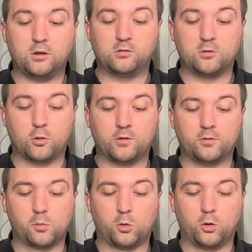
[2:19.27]
is your
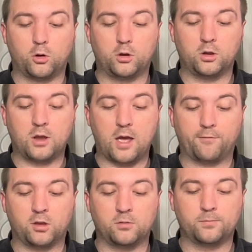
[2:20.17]
reward in
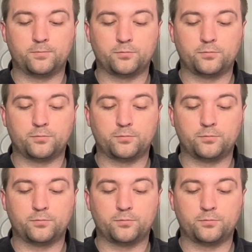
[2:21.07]
heaven.